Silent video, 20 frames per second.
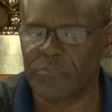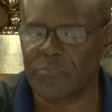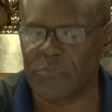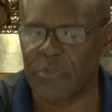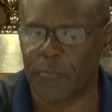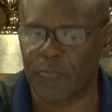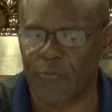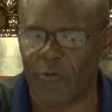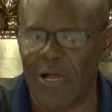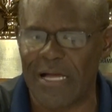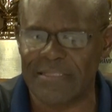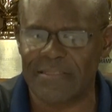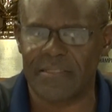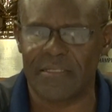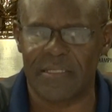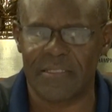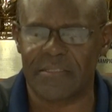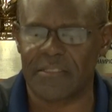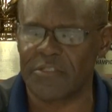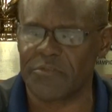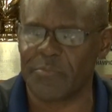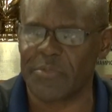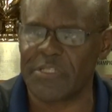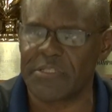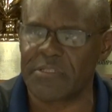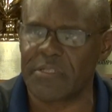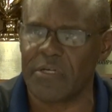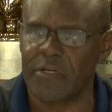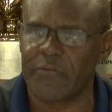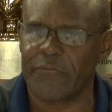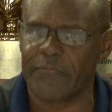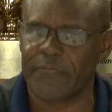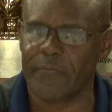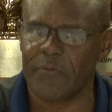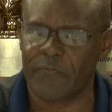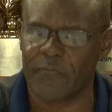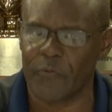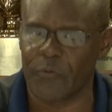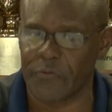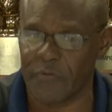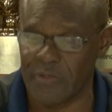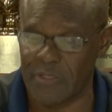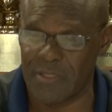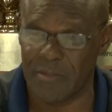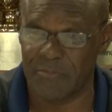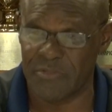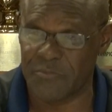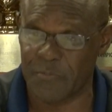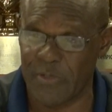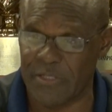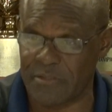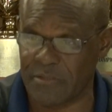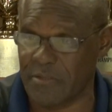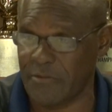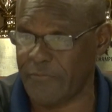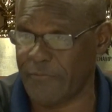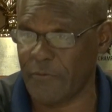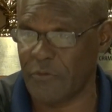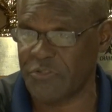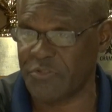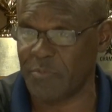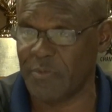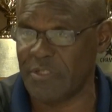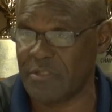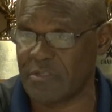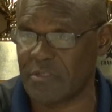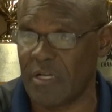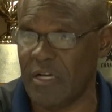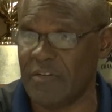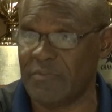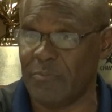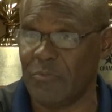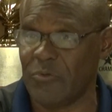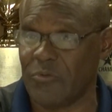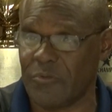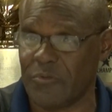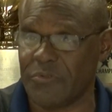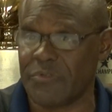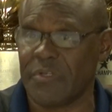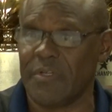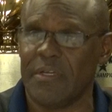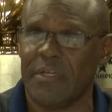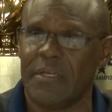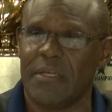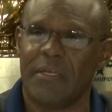The process has been tough for them, especially freshmen and sophomores